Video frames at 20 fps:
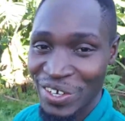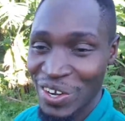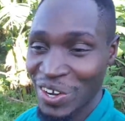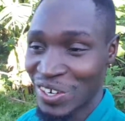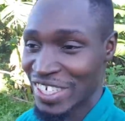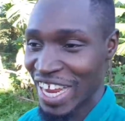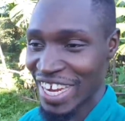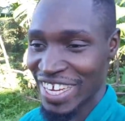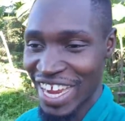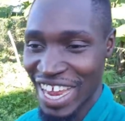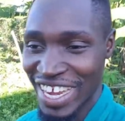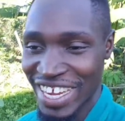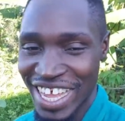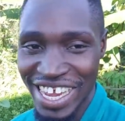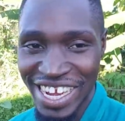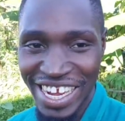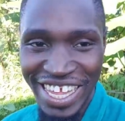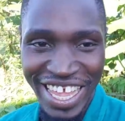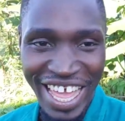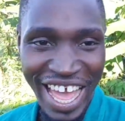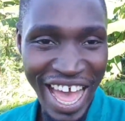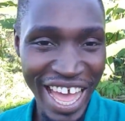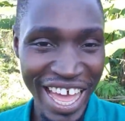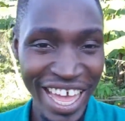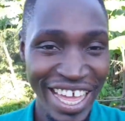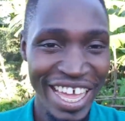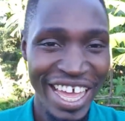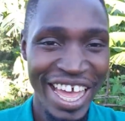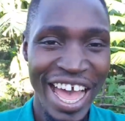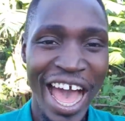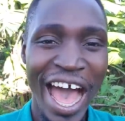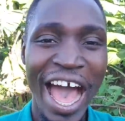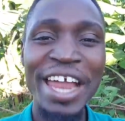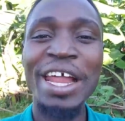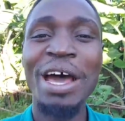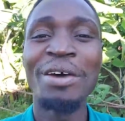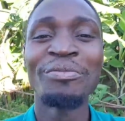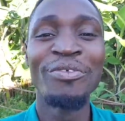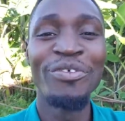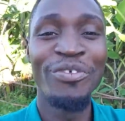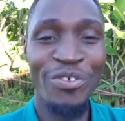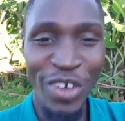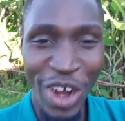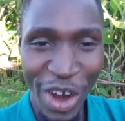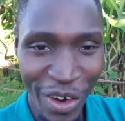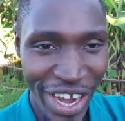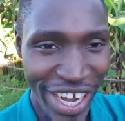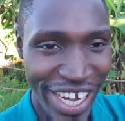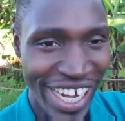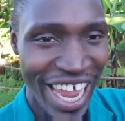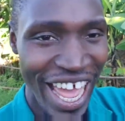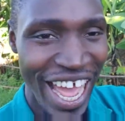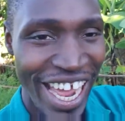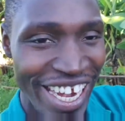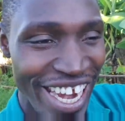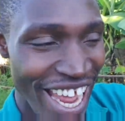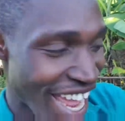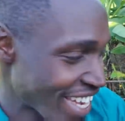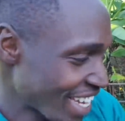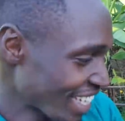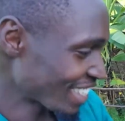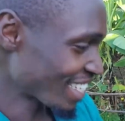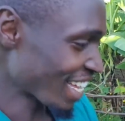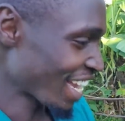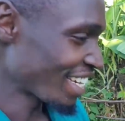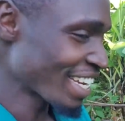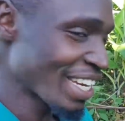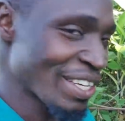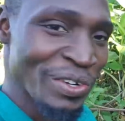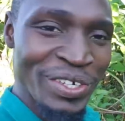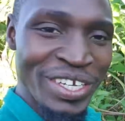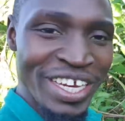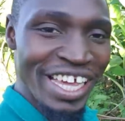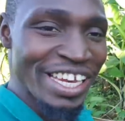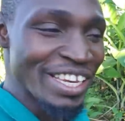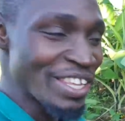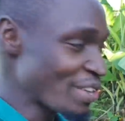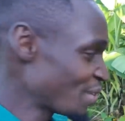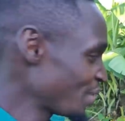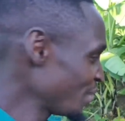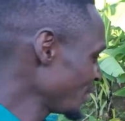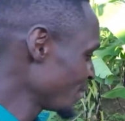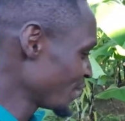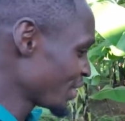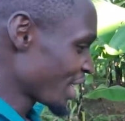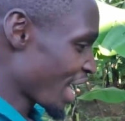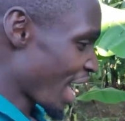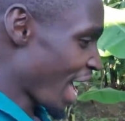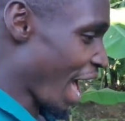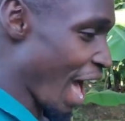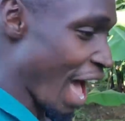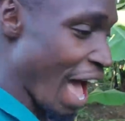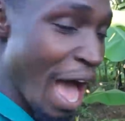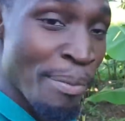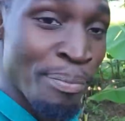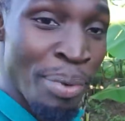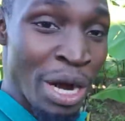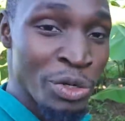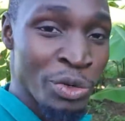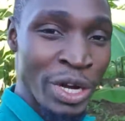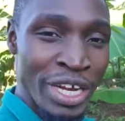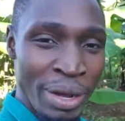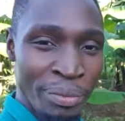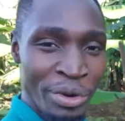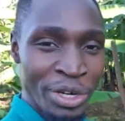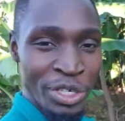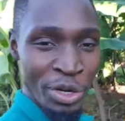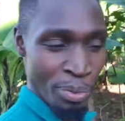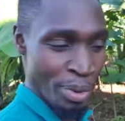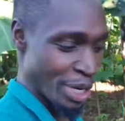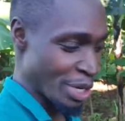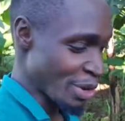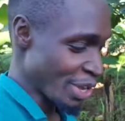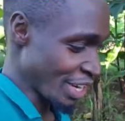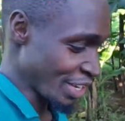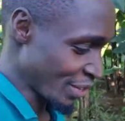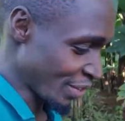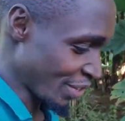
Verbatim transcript: Doctor Daniel here, and I'm very glad and excited to tell you uh, about what I'm going to be doing